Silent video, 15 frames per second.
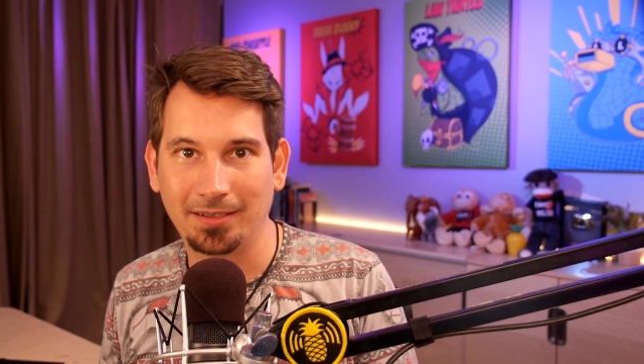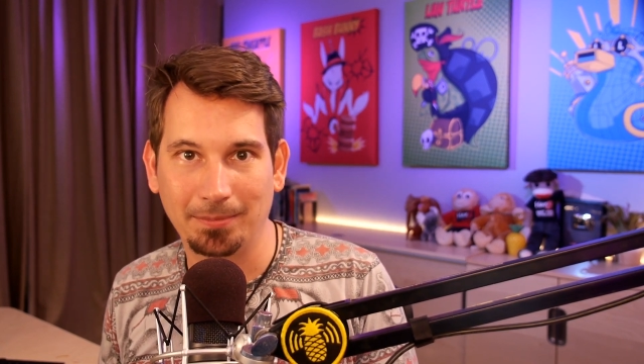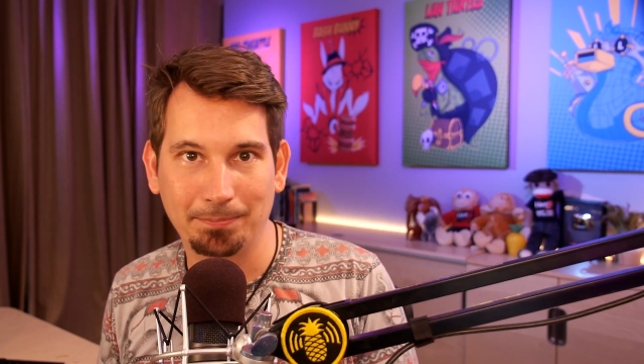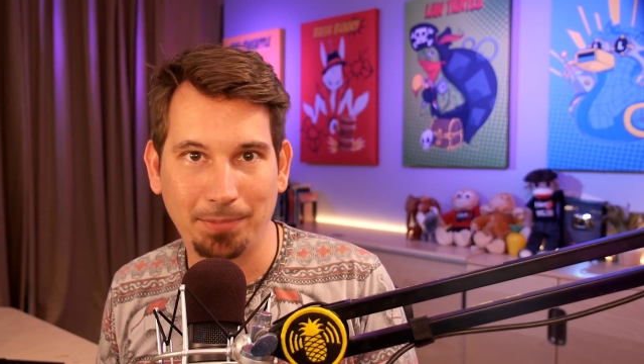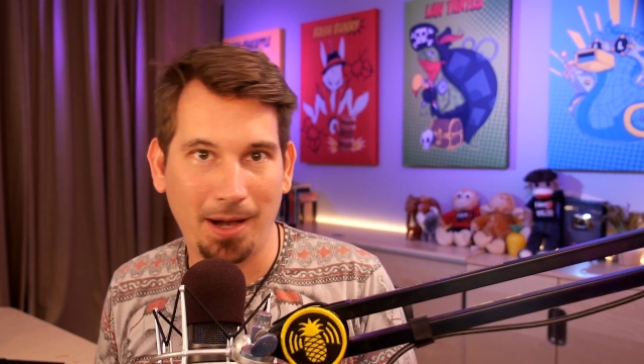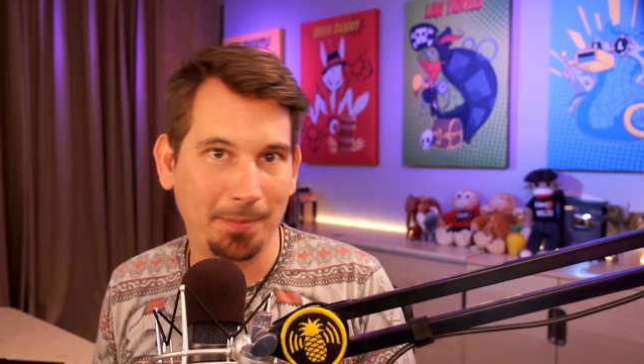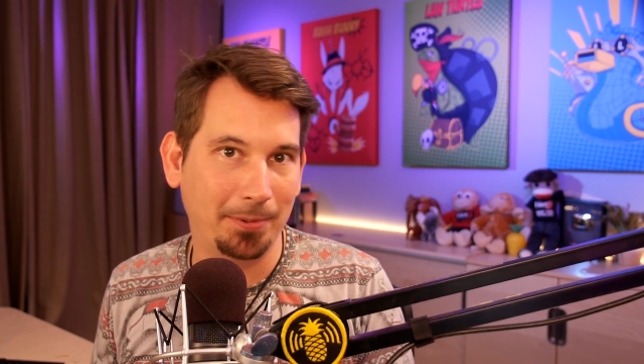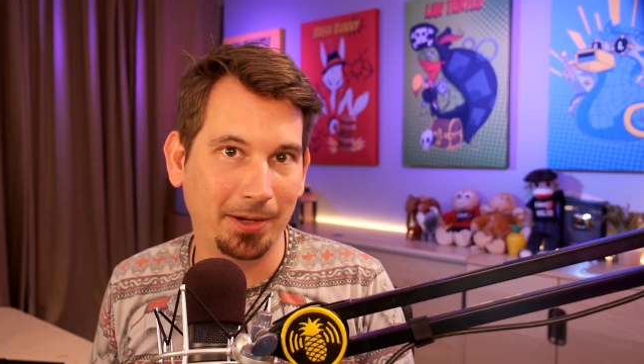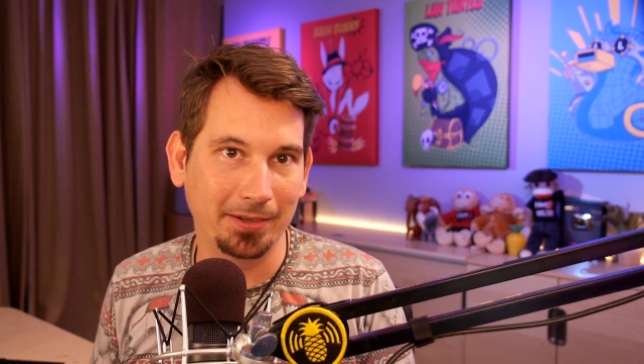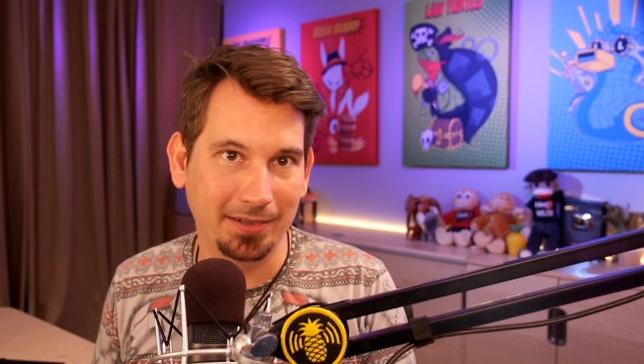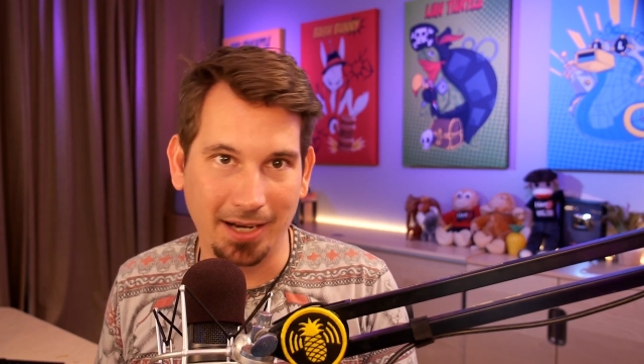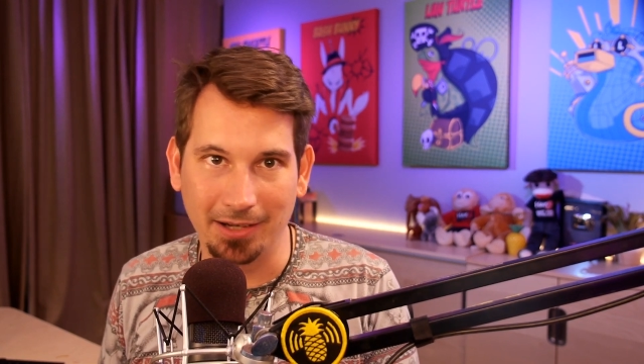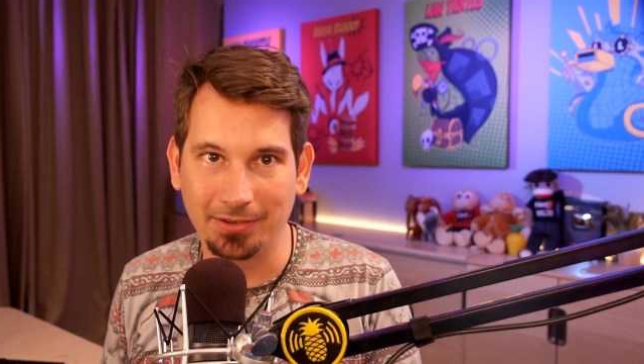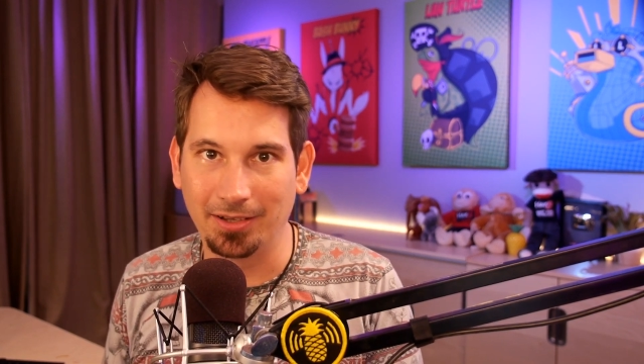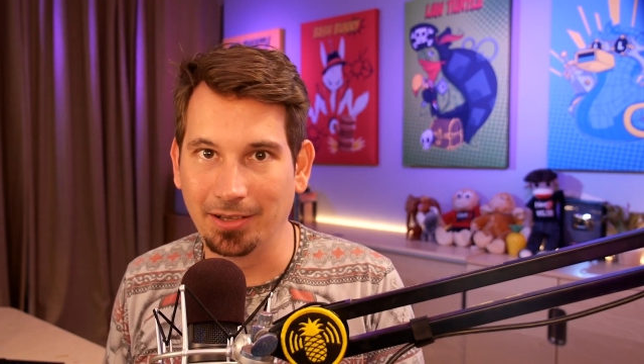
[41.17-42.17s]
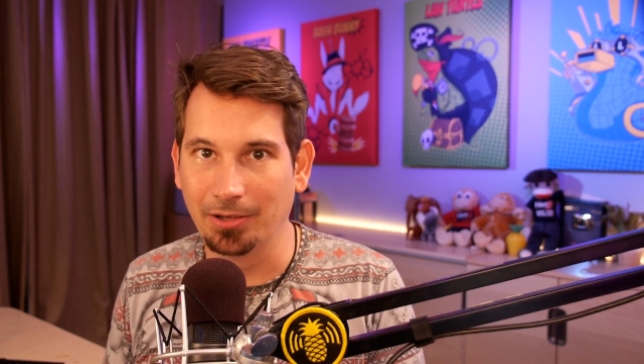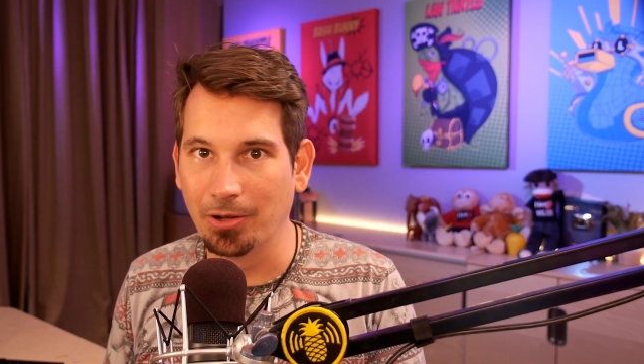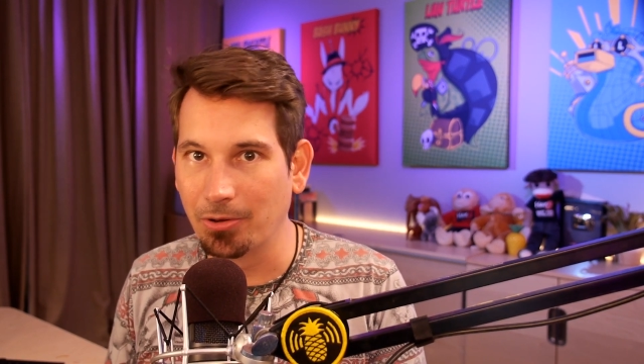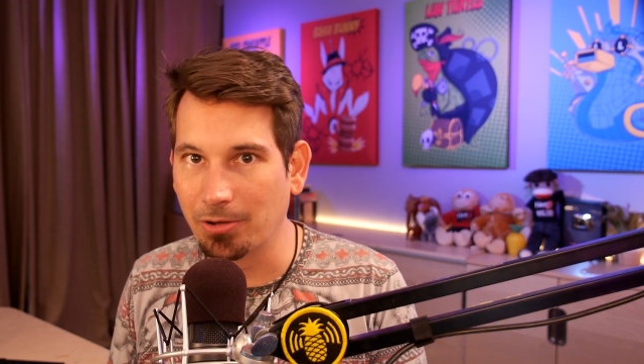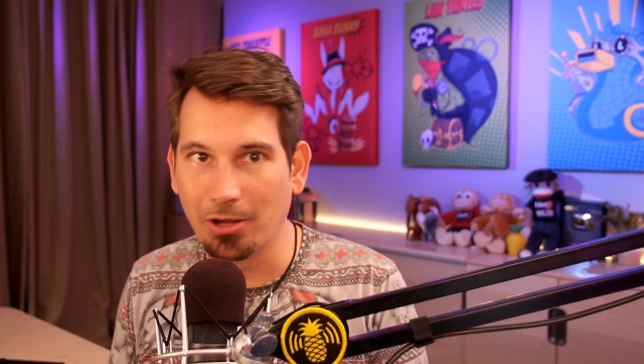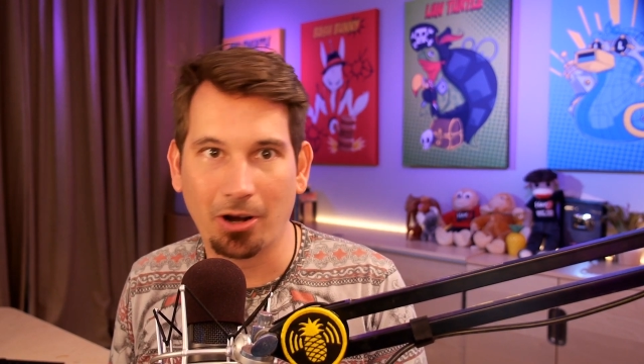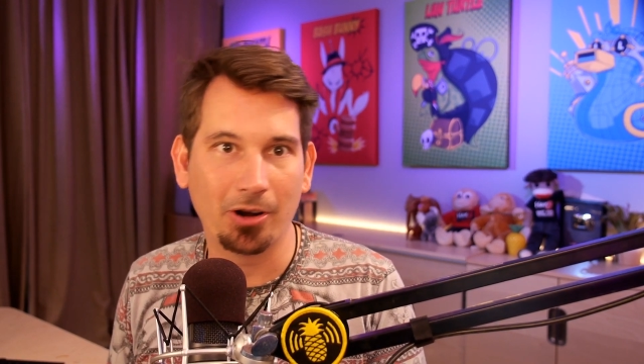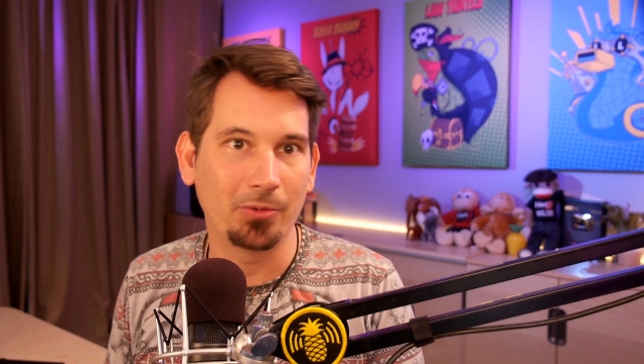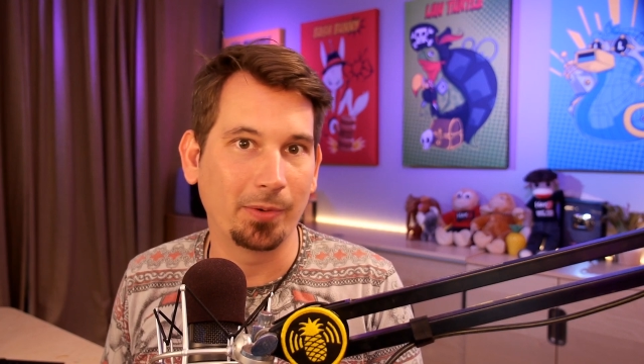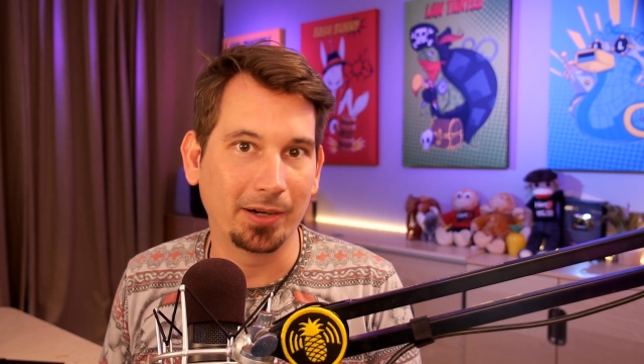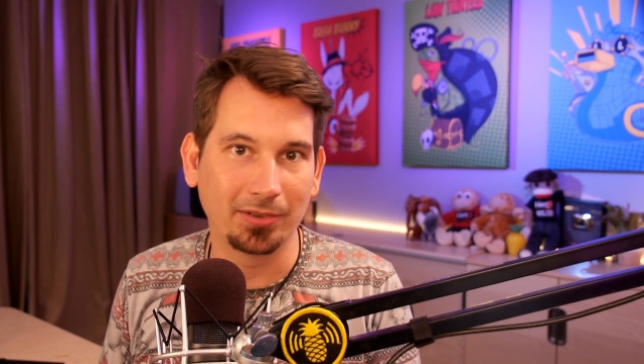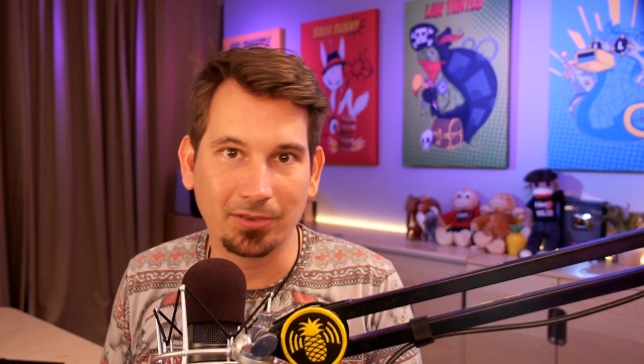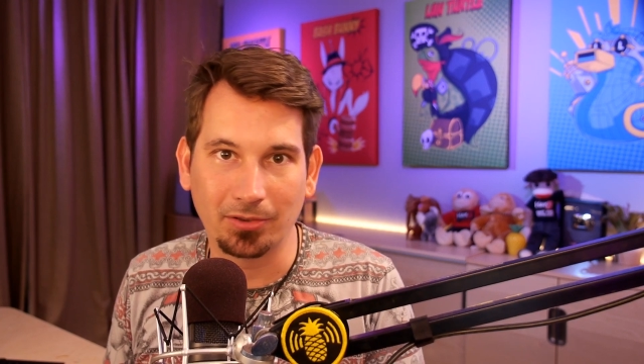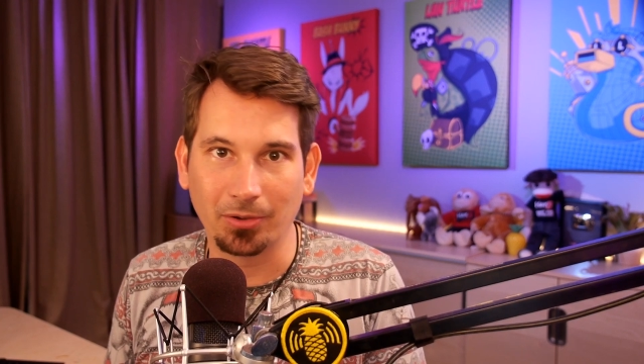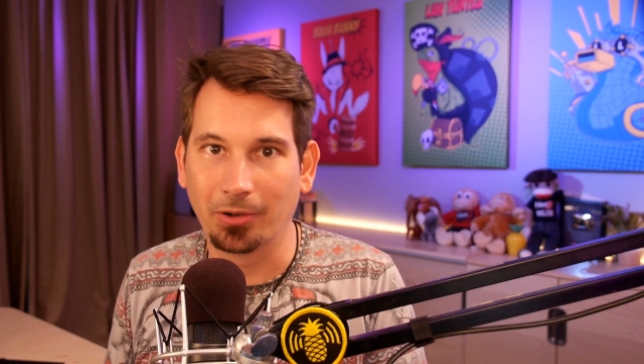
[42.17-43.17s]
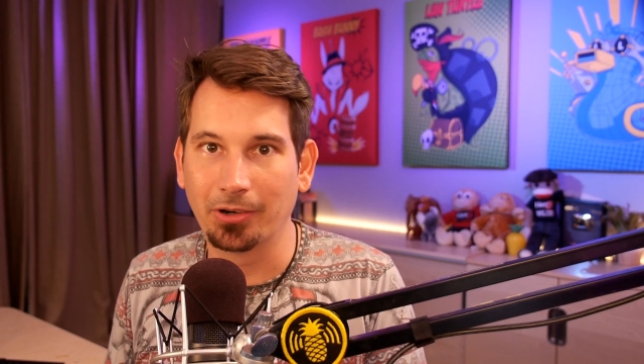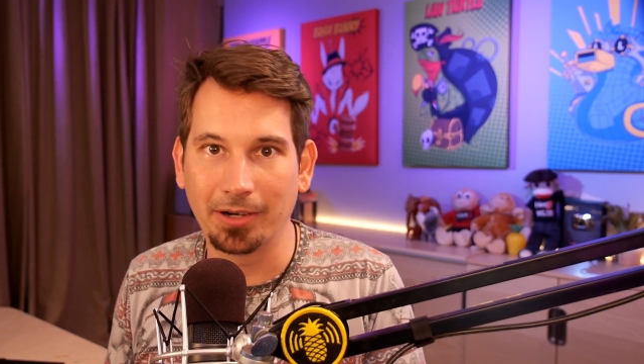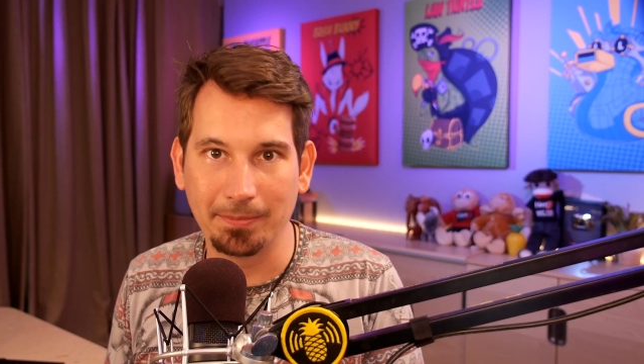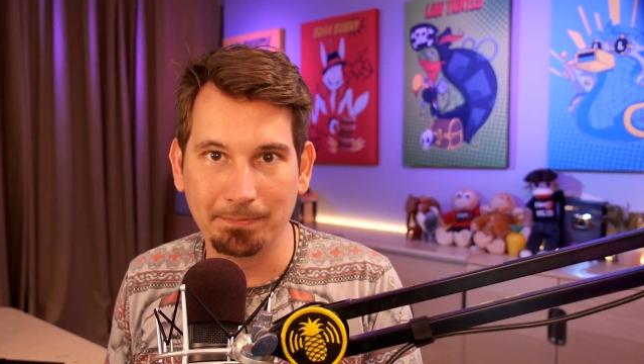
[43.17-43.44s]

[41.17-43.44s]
to pop on down to the local hardware store